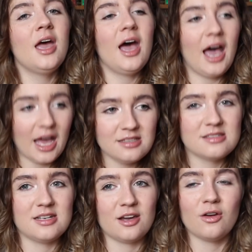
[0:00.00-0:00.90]

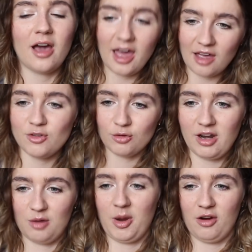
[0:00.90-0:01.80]
Hands down, have not
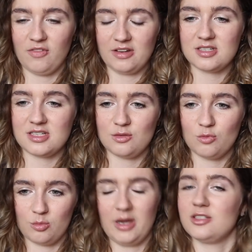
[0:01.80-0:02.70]
read a better fantasy
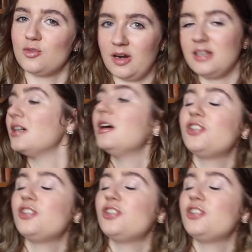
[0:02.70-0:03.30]
romance writer.